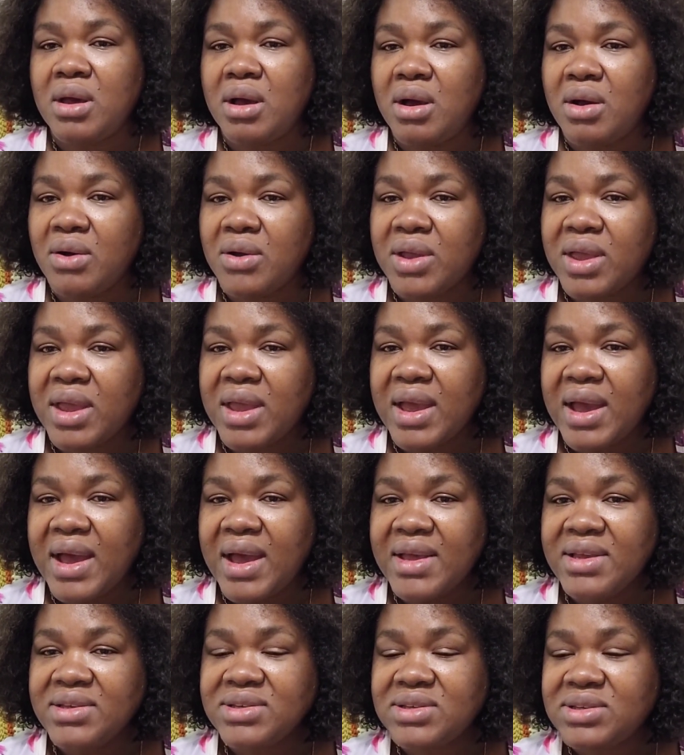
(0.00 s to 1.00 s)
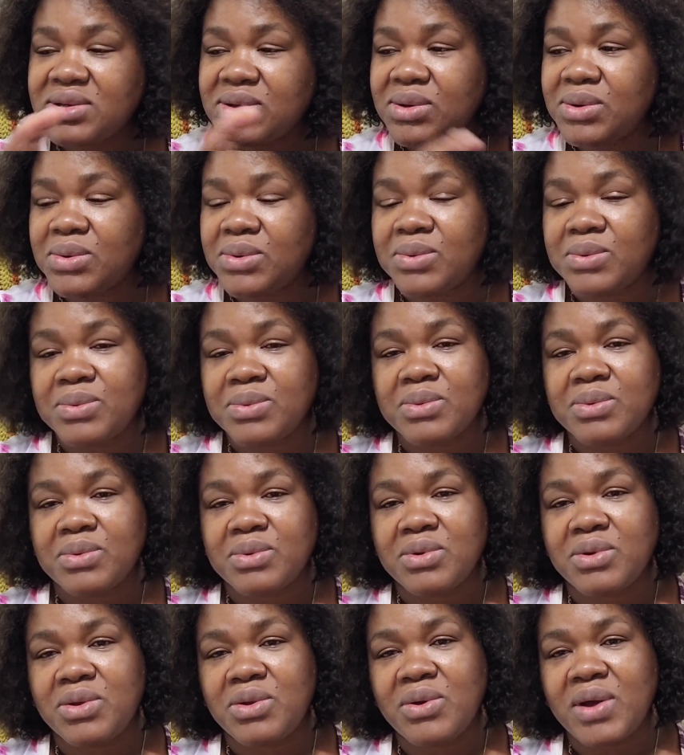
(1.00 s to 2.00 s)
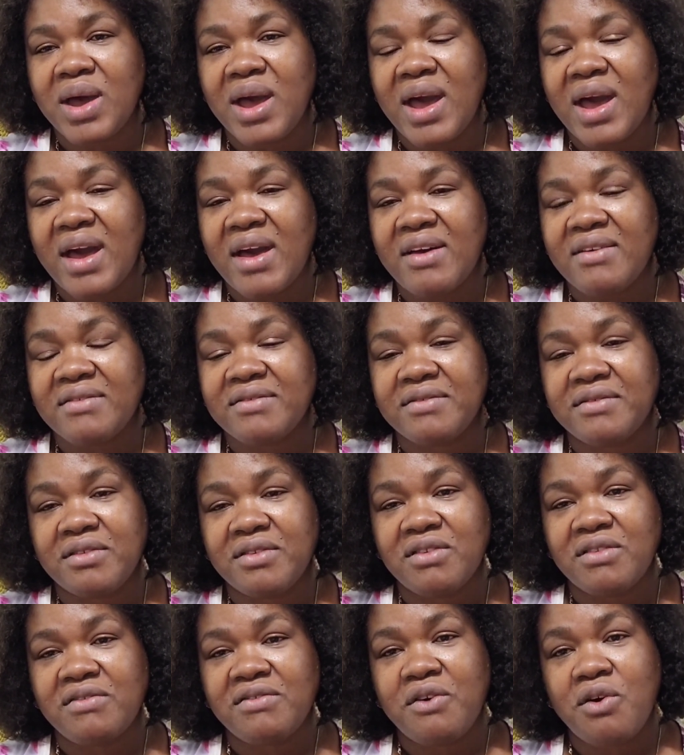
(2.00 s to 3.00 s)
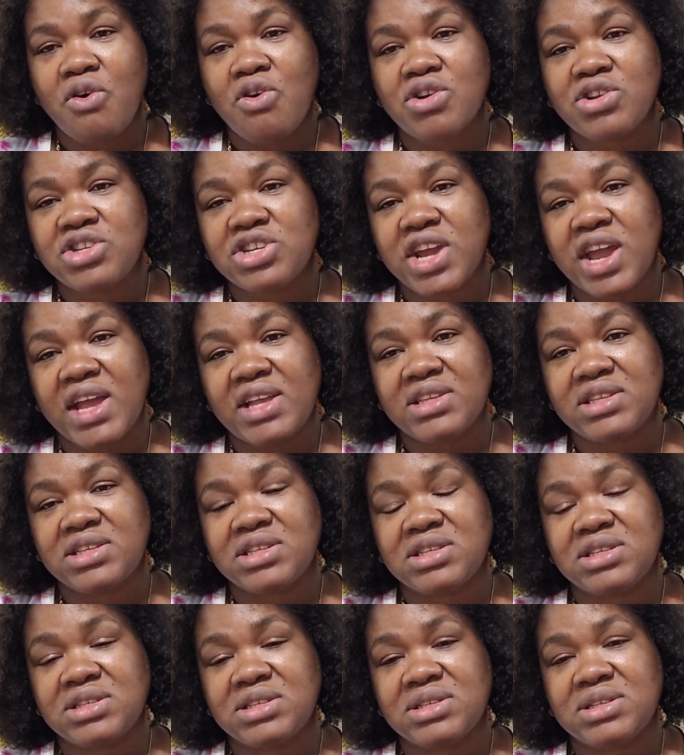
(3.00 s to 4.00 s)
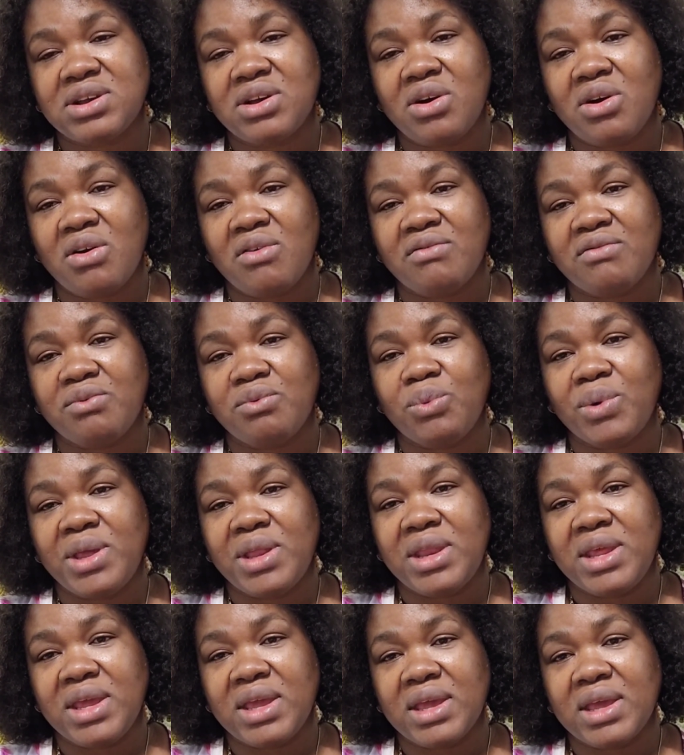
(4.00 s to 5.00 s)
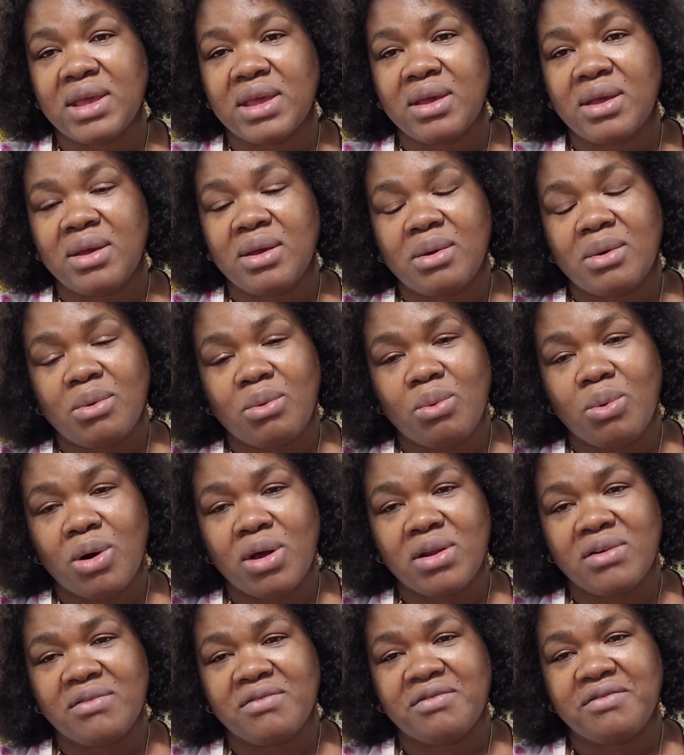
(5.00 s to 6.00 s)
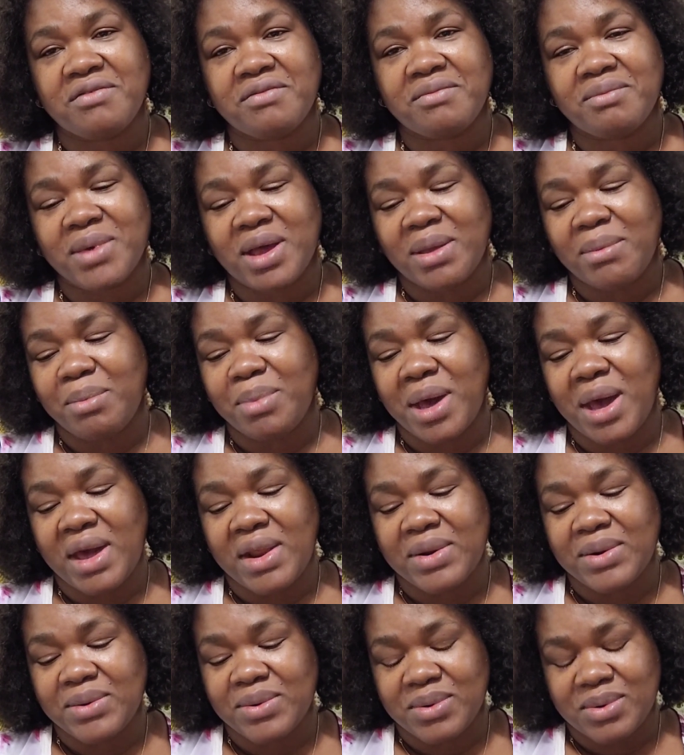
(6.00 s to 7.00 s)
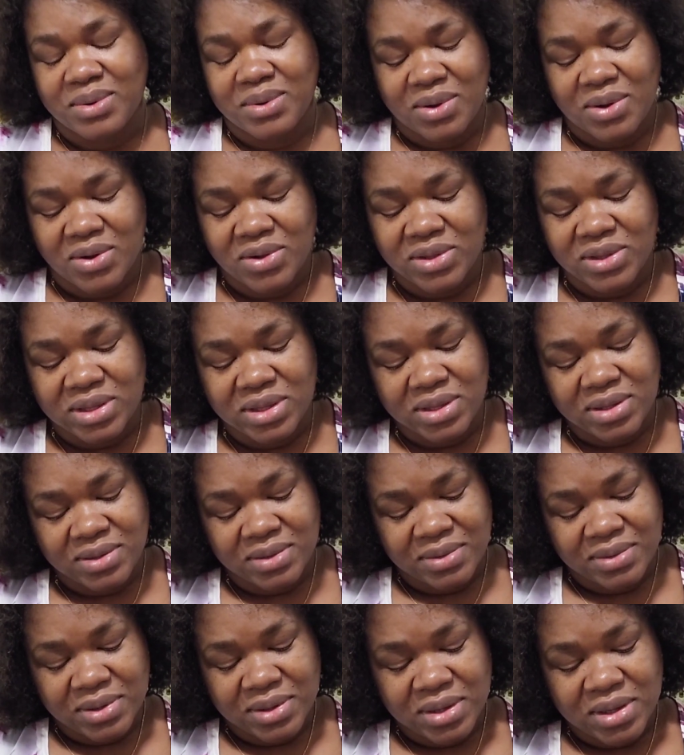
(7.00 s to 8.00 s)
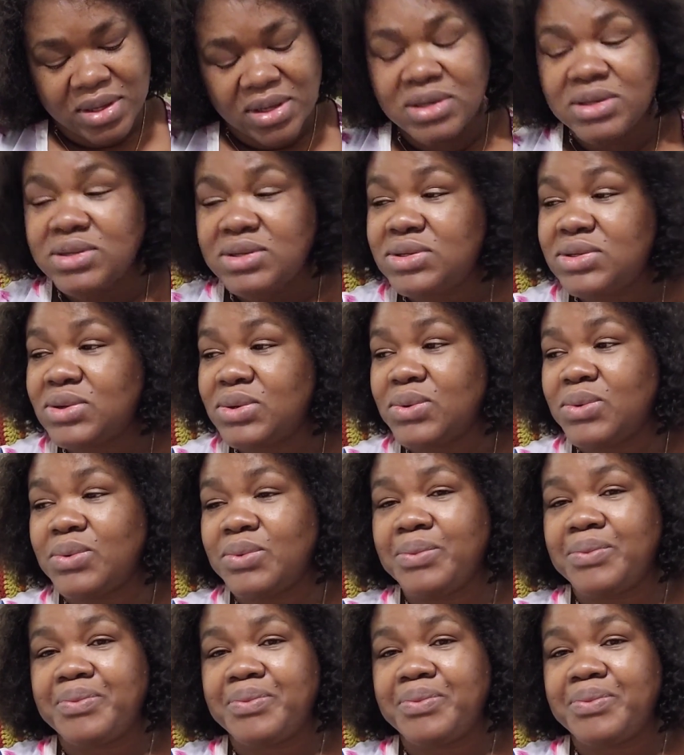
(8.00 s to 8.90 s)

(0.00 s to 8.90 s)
okay guys, so you have 4 chances of winning one of my pattern. So